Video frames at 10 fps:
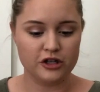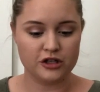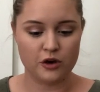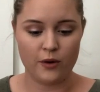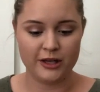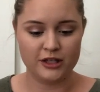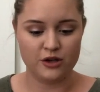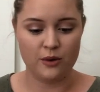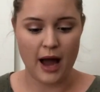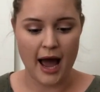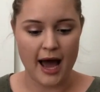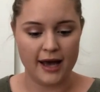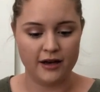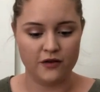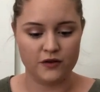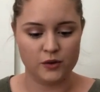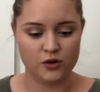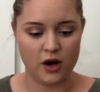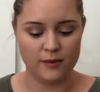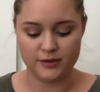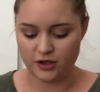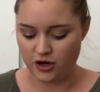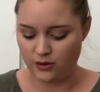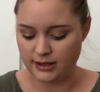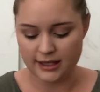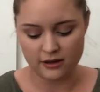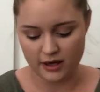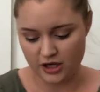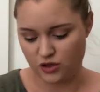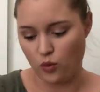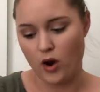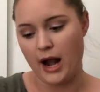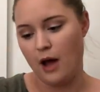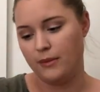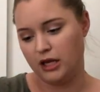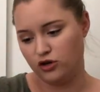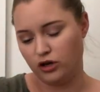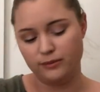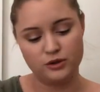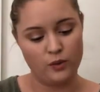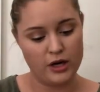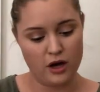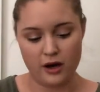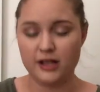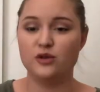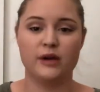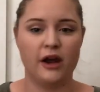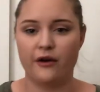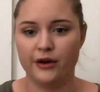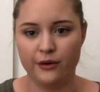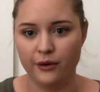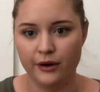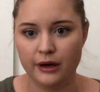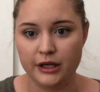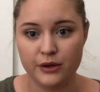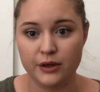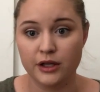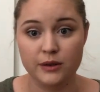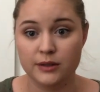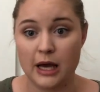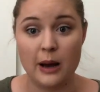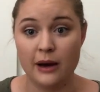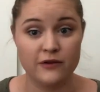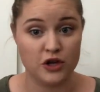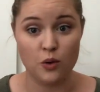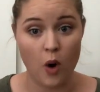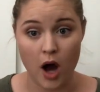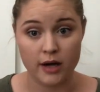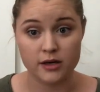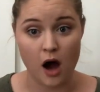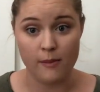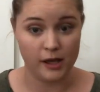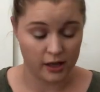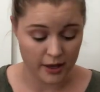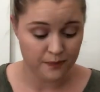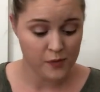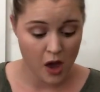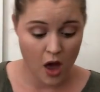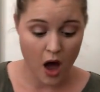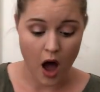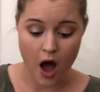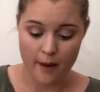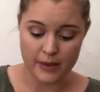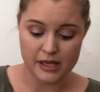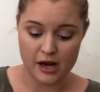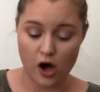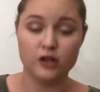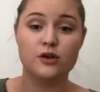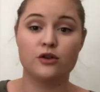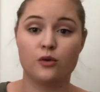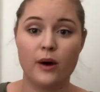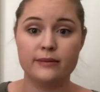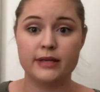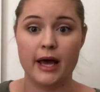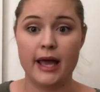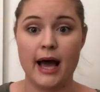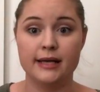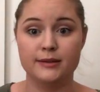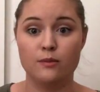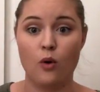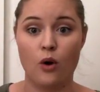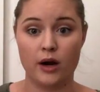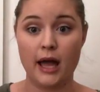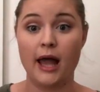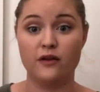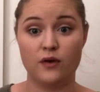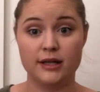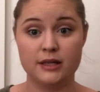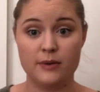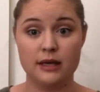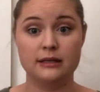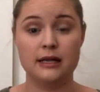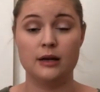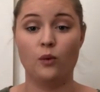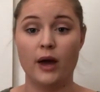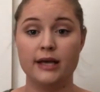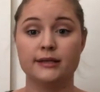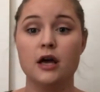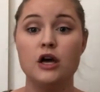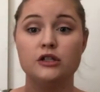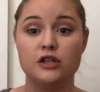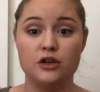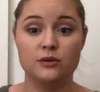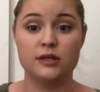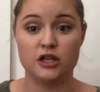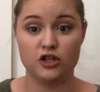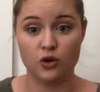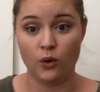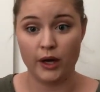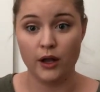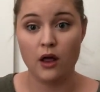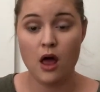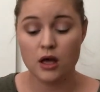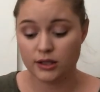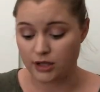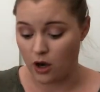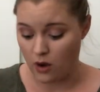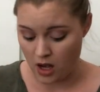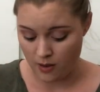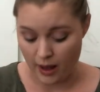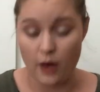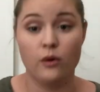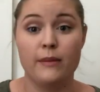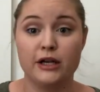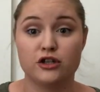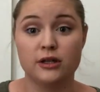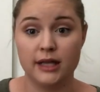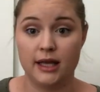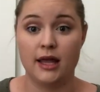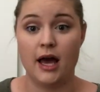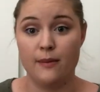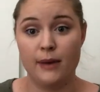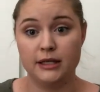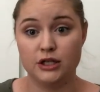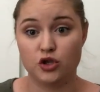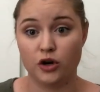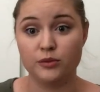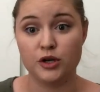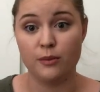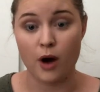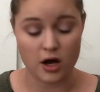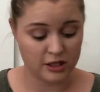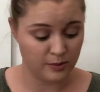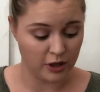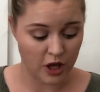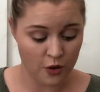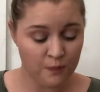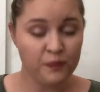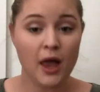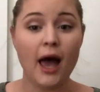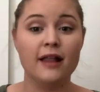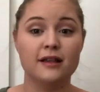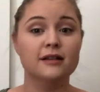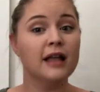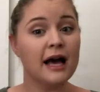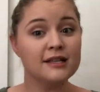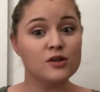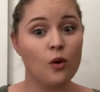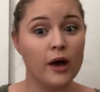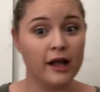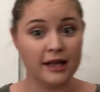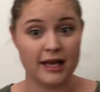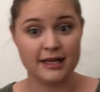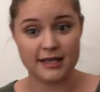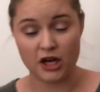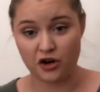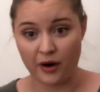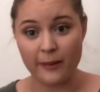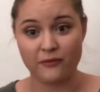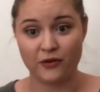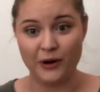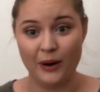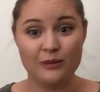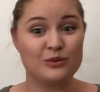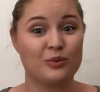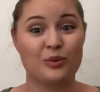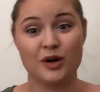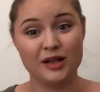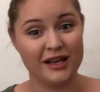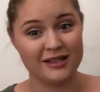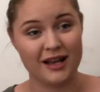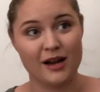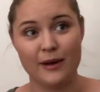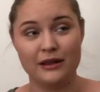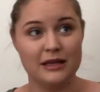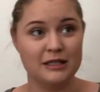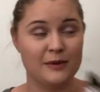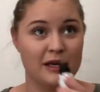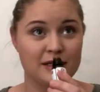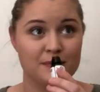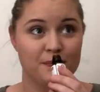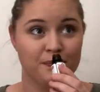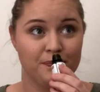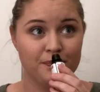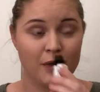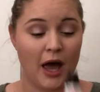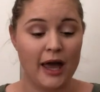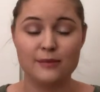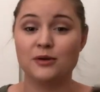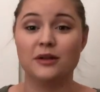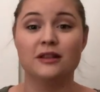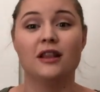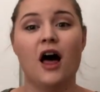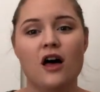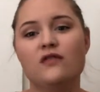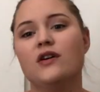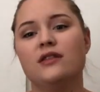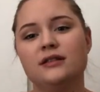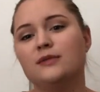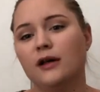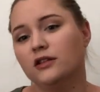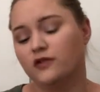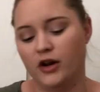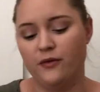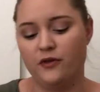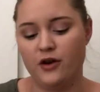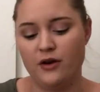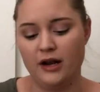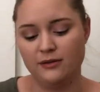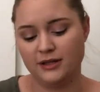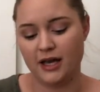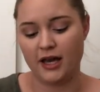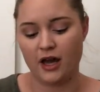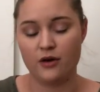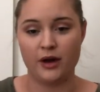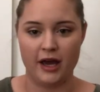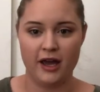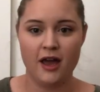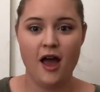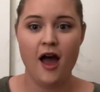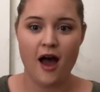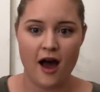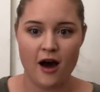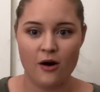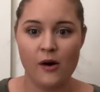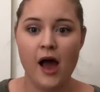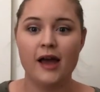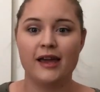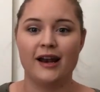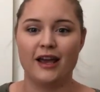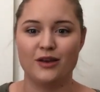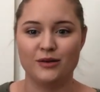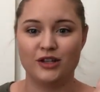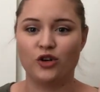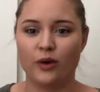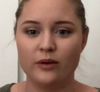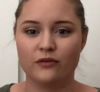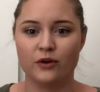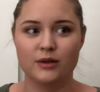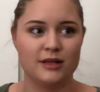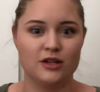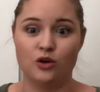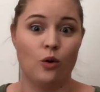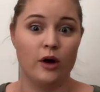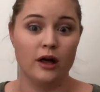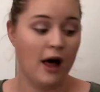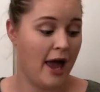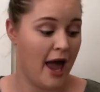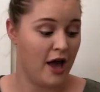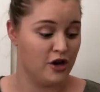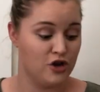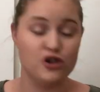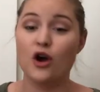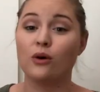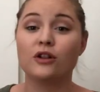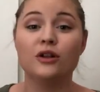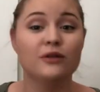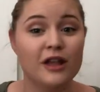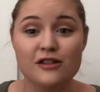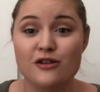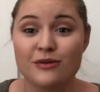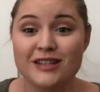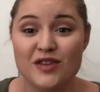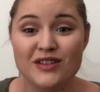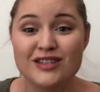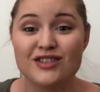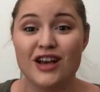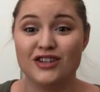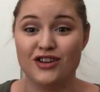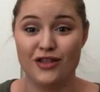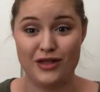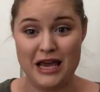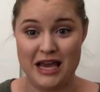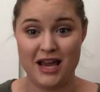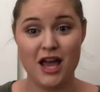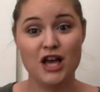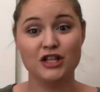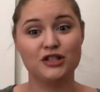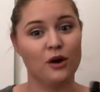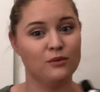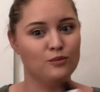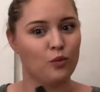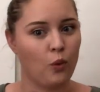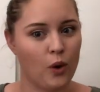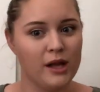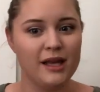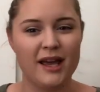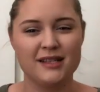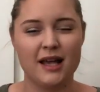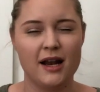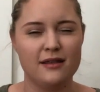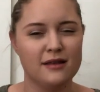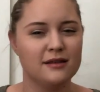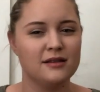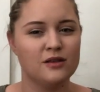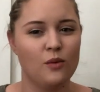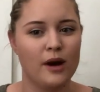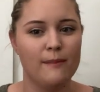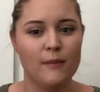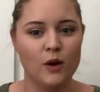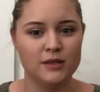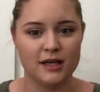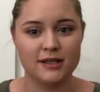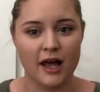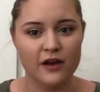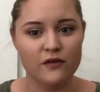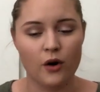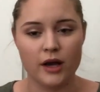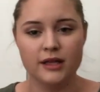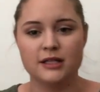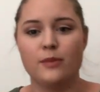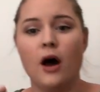just going to add a few drops, you know, it says on each one how many drops and whatnot to a carrier oil, and you can use it however you want topically. And then also their website has more kind of recipes and ways to use each oil. So I will make sure to link that in my description box below. And the last oil is grapefruit. I was really excited about this because I absolutely love the smell of grapefruit, and I was like, okay, how can I use a grapefruit essential oil? I had no clue that there was even such a thing. So I'm really excited. I think this is the one I'm most excited for in this